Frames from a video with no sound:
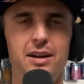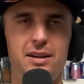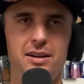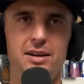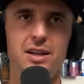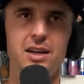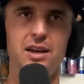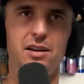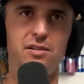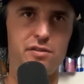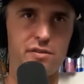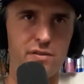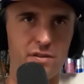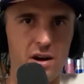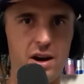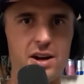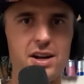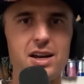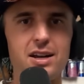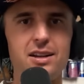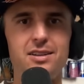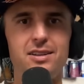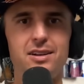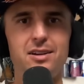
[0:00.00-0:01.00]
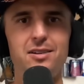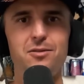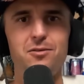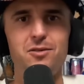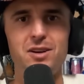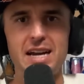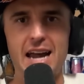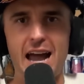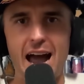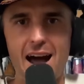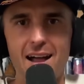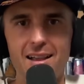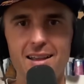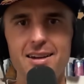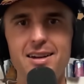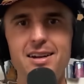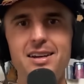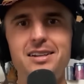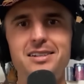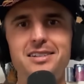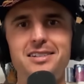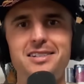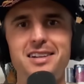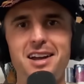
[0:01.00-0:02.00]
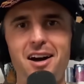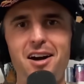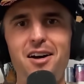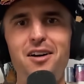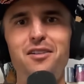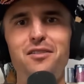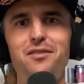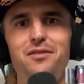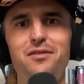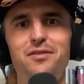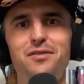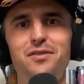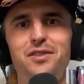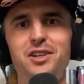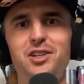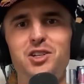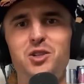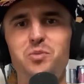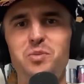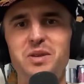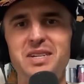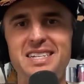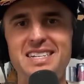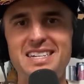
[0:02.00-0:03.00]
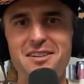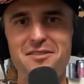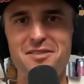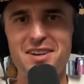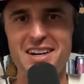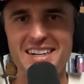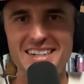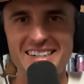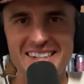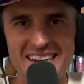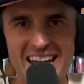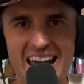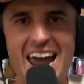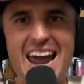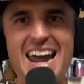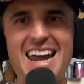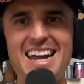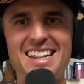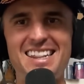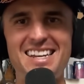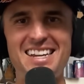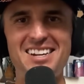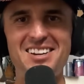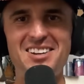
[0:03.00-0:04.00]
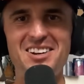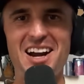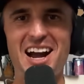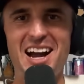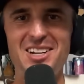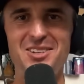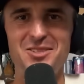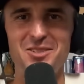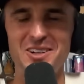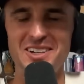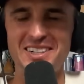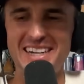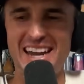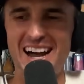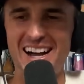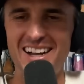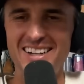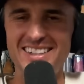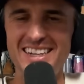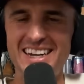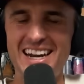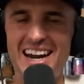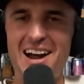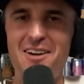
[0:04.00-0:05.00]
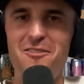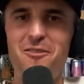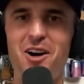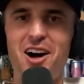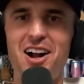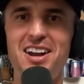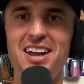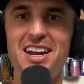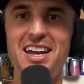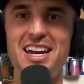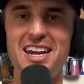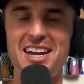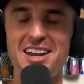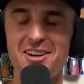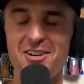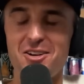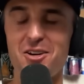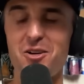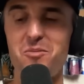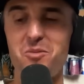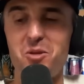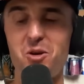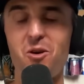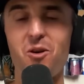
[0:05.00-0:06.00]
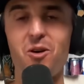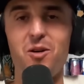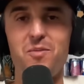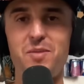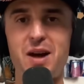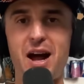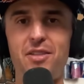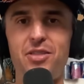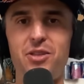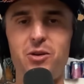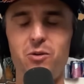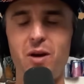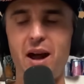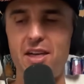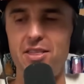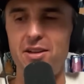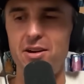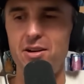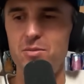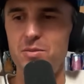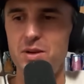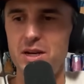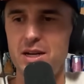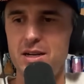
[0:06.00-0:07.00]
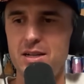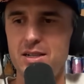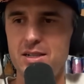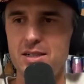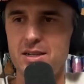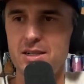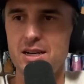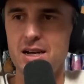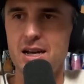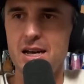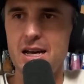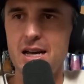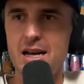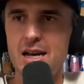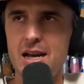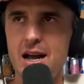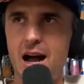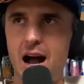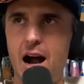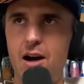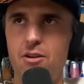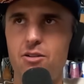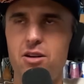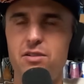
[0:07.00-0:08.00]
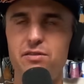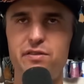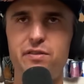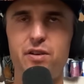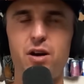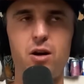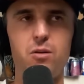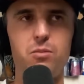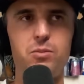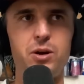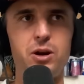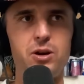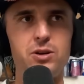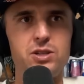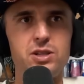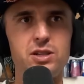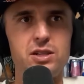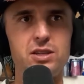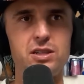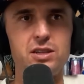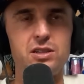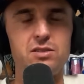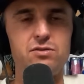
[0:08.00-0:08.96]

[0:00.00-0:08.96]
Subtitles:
confronting the realities of the specific day that you guys were dealt. And I want to hear more about the weather, because I Run Far posted this